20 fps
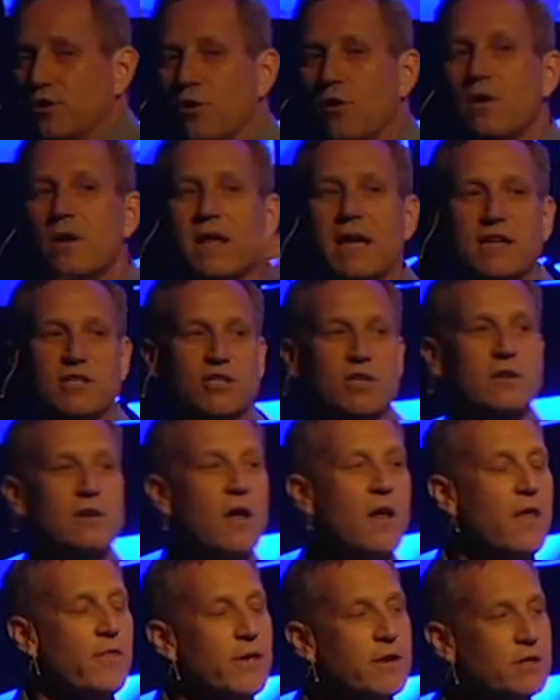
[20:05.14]
your nation,
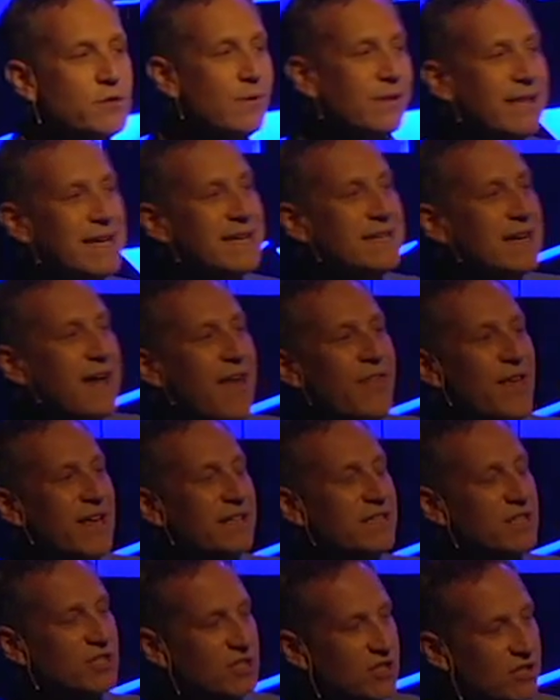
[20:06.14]
there's really nothing
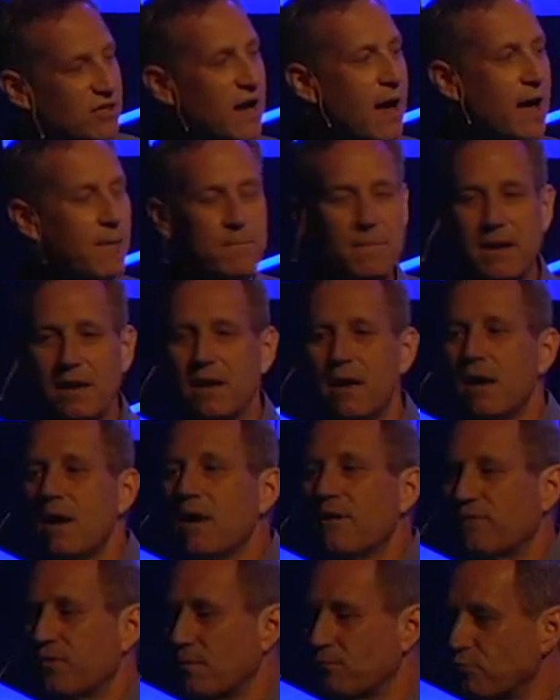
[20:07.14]
to stop me
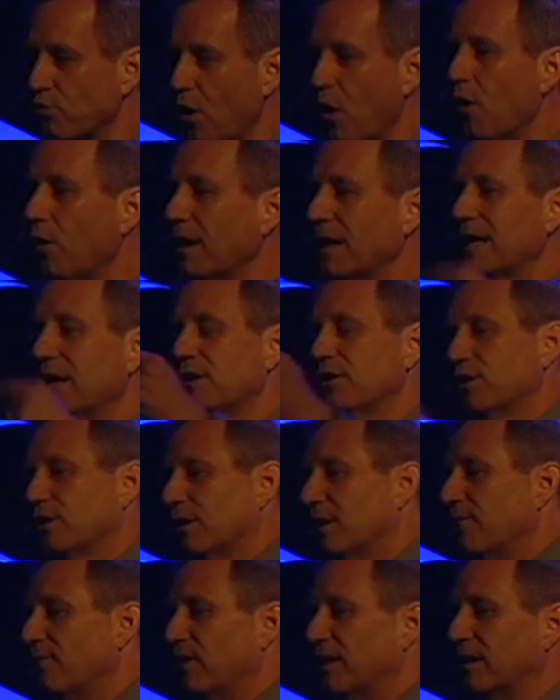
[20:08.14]
from rolling into
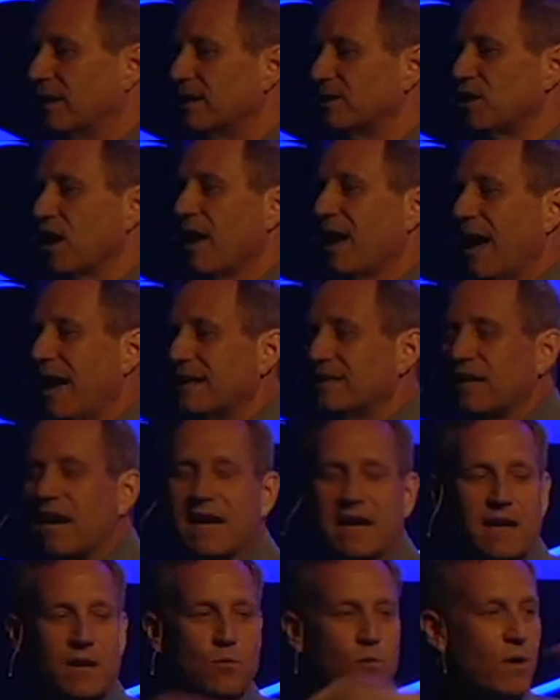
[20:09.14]
your village and
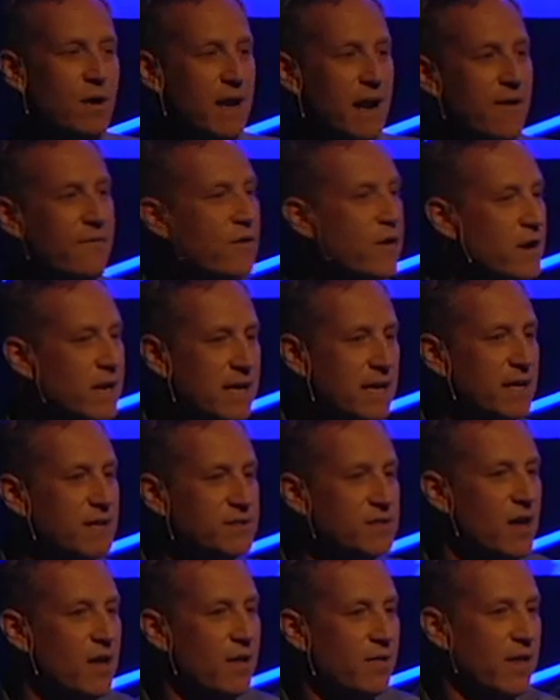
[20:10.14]
taking whatever it
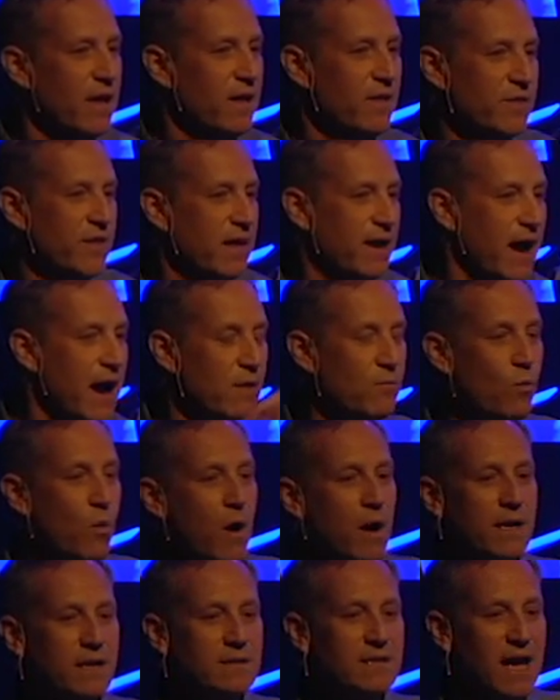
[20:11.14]
is that I
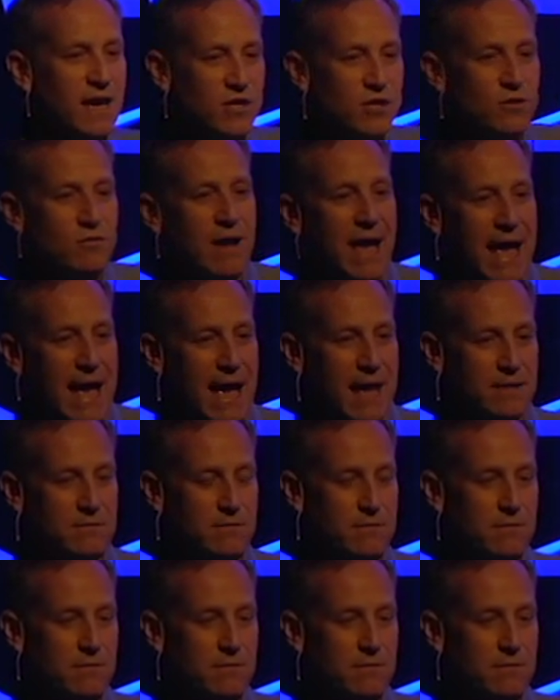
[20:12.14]
wanted that you had.